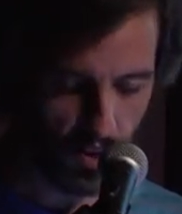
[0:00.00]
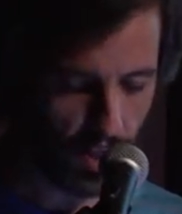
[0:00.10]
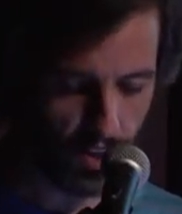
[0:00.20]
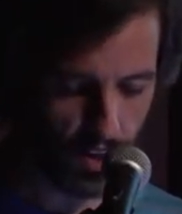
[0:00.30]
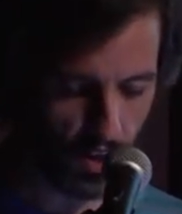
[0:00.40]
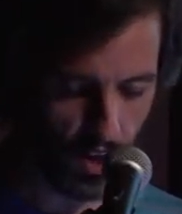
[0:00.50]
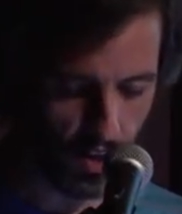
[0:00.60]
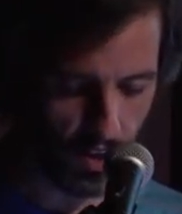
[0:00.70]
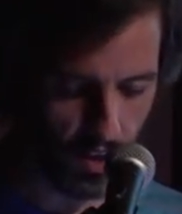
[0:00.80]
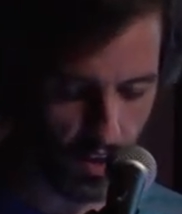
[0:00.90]
Nothing,
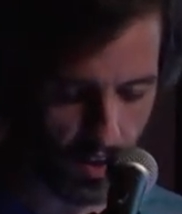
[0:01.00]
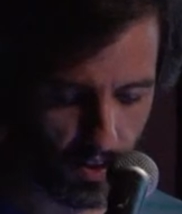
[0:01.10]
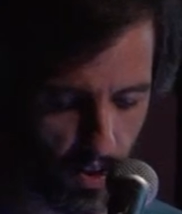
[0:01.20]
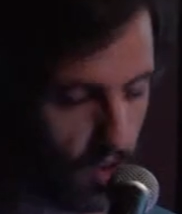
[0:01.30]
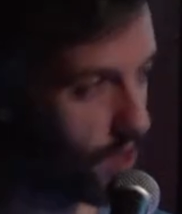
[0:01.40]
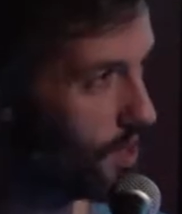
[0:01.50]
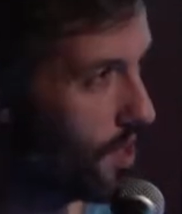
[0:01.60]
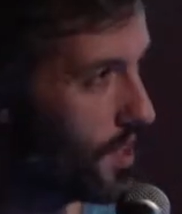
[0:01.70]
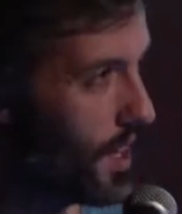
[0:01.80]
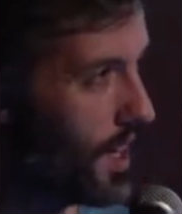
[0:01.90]
honey, it's all
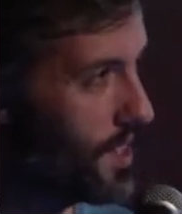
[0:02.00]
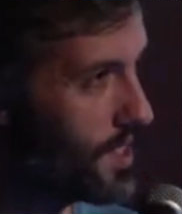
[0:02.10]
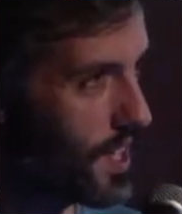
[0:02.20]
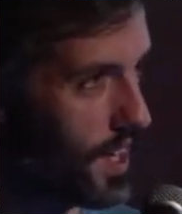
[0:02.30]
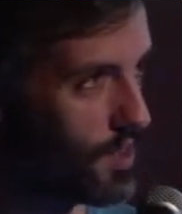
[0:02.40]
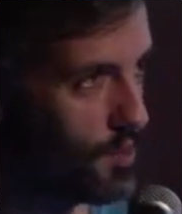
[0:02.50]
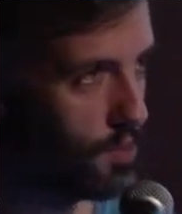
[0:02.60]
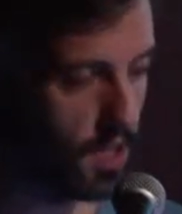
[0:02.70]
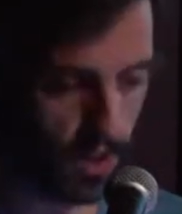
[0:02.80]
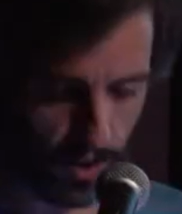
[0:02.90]
good. I just had to
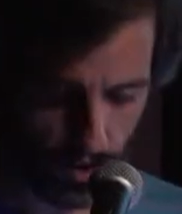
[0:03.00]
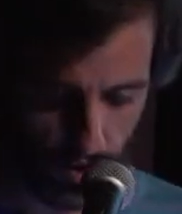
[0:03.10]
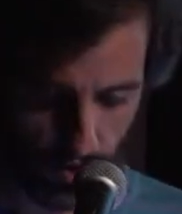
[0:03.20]
pee.